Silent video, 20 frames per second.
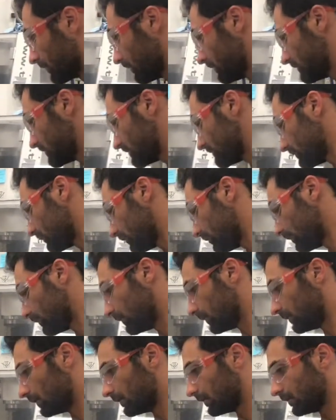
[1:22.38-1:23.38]

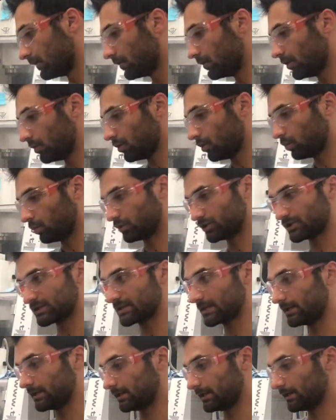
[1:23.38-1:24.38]
So we're
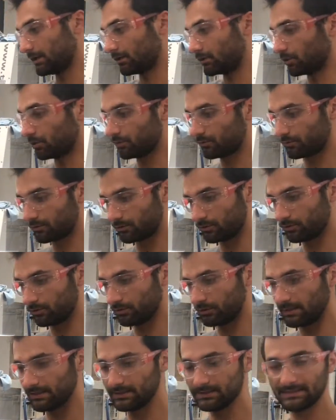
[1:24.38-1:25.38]
just going to go
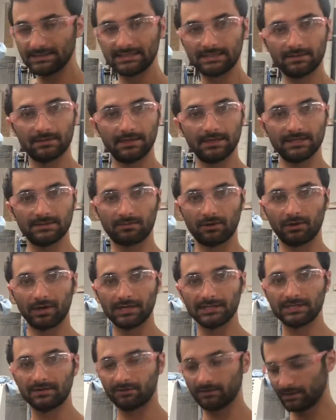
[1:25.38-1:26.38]
through these things
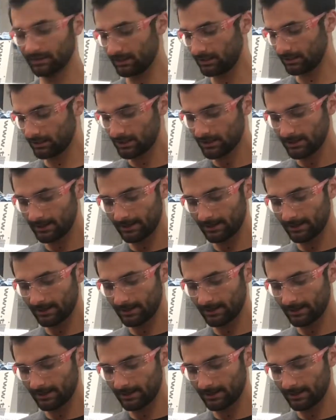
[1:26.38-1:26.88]
progressively.